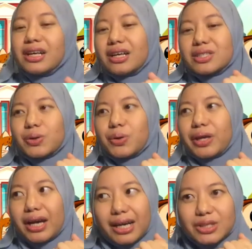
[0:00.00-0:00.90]
So
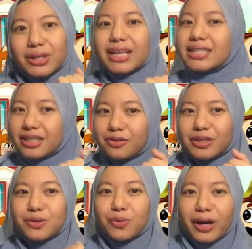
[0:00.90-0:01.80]
yeah, so that's the
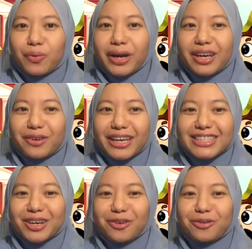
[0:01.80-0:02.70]
reason why why hearing aids
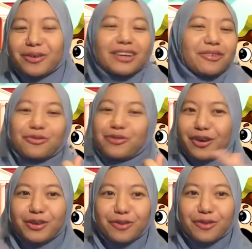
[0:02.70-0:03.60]
are
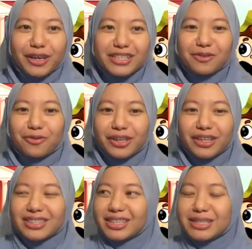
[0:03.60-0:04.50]
very very
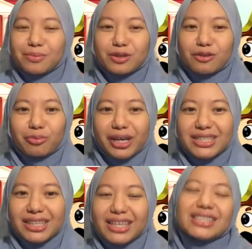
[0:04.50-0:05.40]
different in terms of
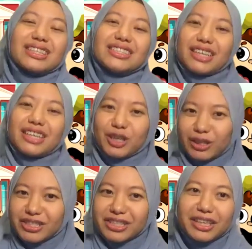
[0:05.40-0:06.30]
pricing. It's the
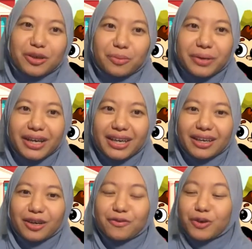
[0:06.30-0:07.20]
technology that you're buying,
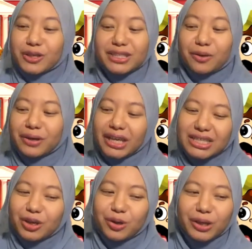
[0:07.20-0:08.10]
and of course nowadays
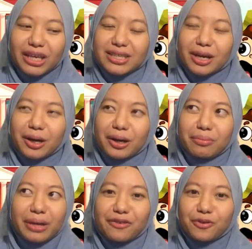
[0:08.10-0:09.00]
hearing aids are
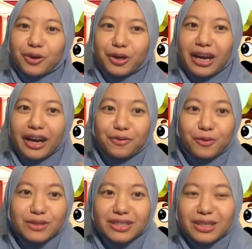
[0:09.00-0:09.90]
made for
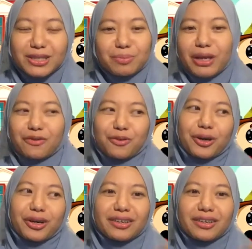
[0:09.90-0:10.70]
iPhones, it's made for